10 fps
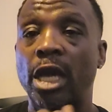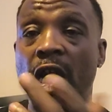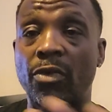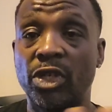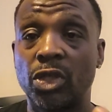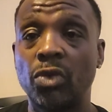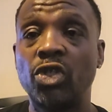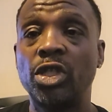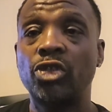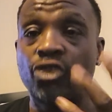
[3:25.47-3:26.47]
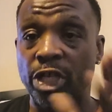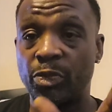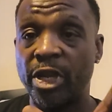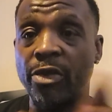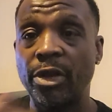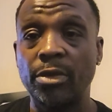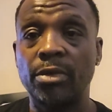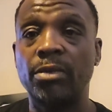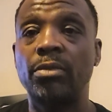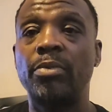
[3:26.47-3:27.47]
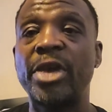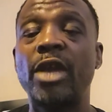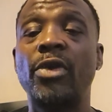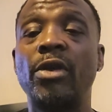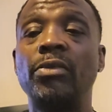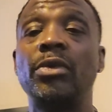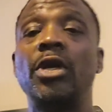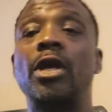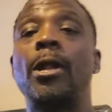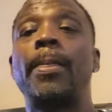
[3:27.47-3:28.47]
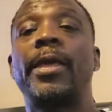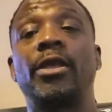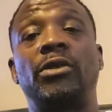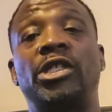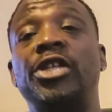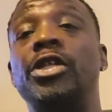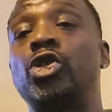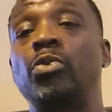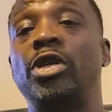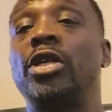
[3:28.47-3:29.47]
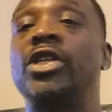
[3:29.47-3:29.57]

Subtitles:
high resolution, transparent background, and you send it to me.